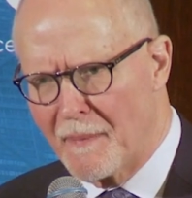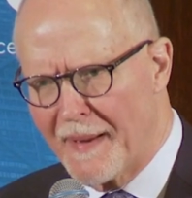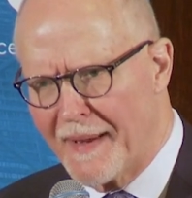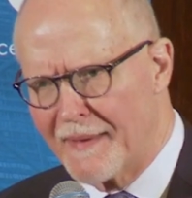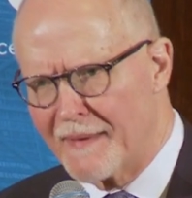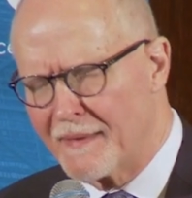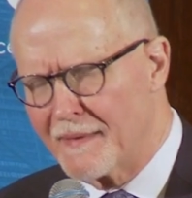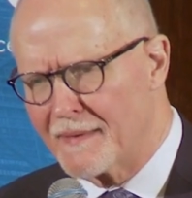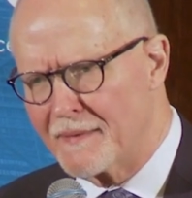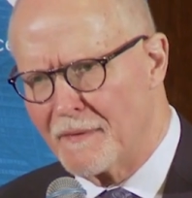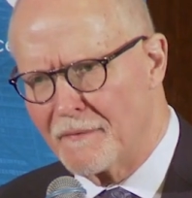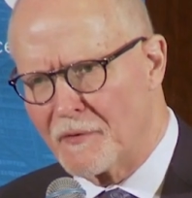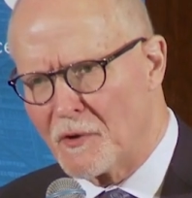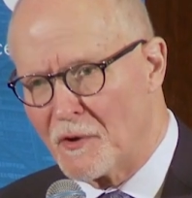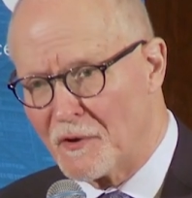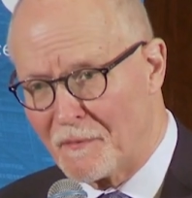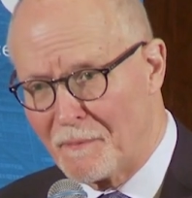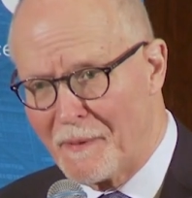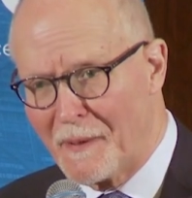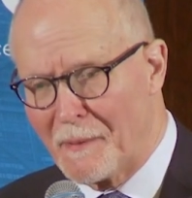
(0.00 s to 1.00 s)
MAGA. And of
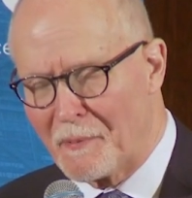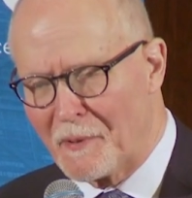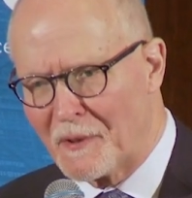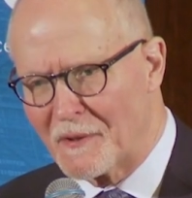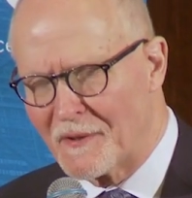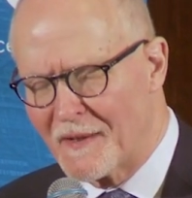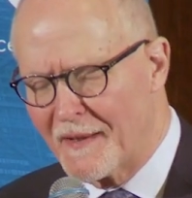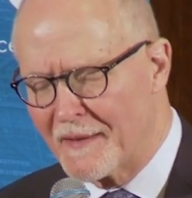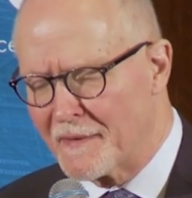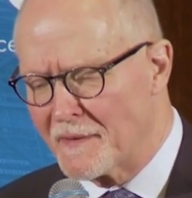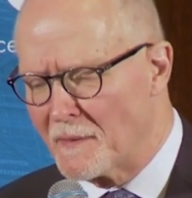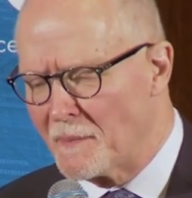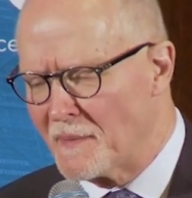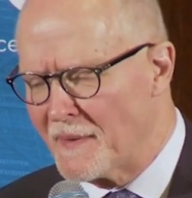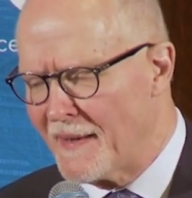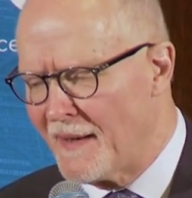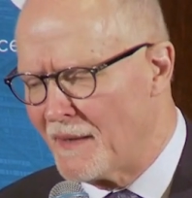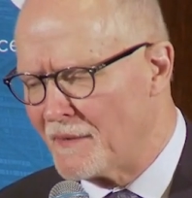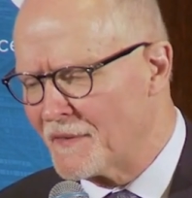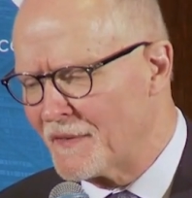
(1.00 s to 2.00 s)
course, people are taking them
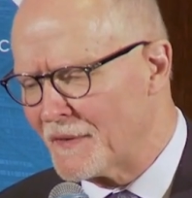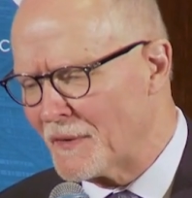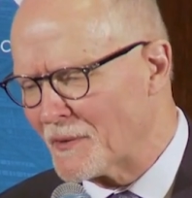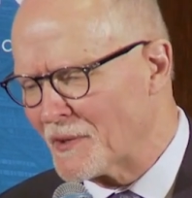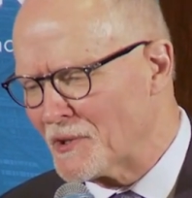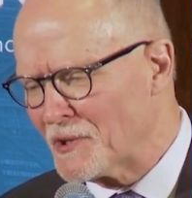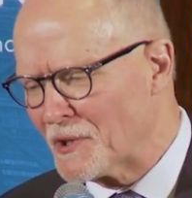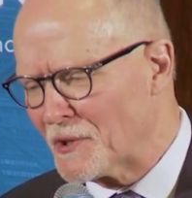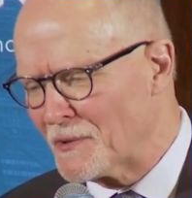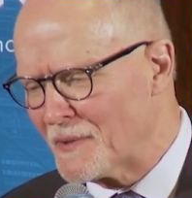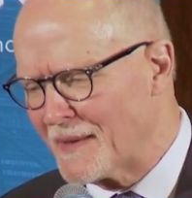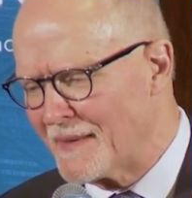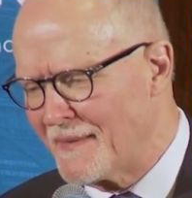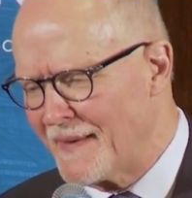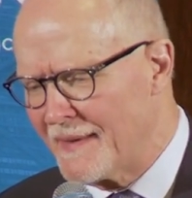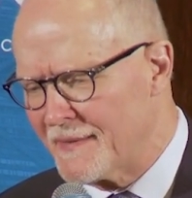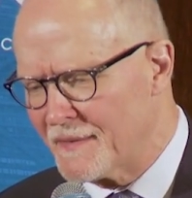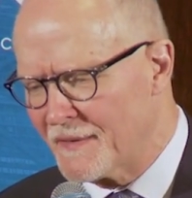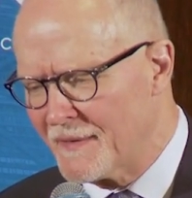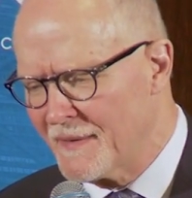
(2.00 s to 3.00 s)
down. So clearly,
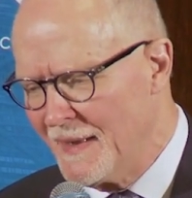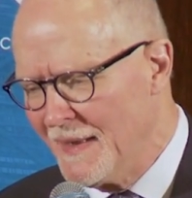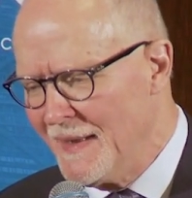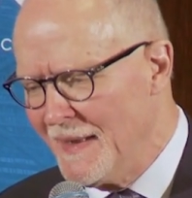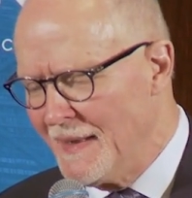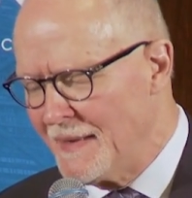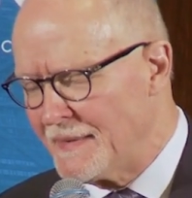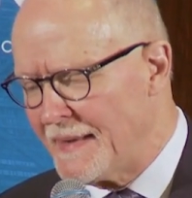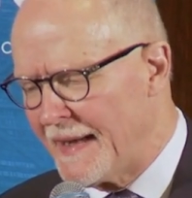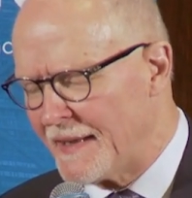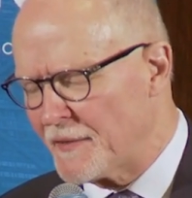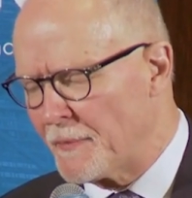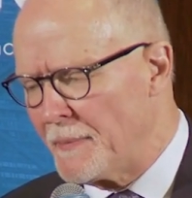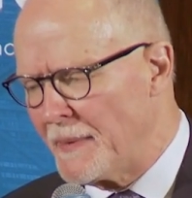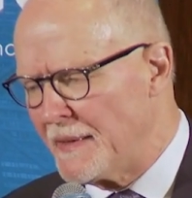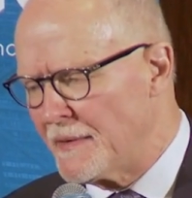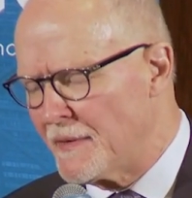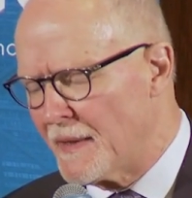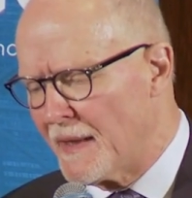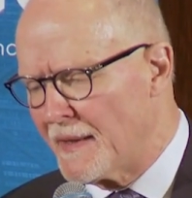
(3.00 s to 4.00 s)
that's
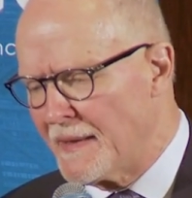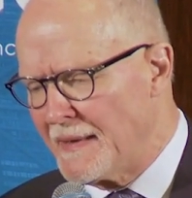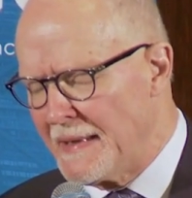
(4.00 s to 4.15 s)
being done.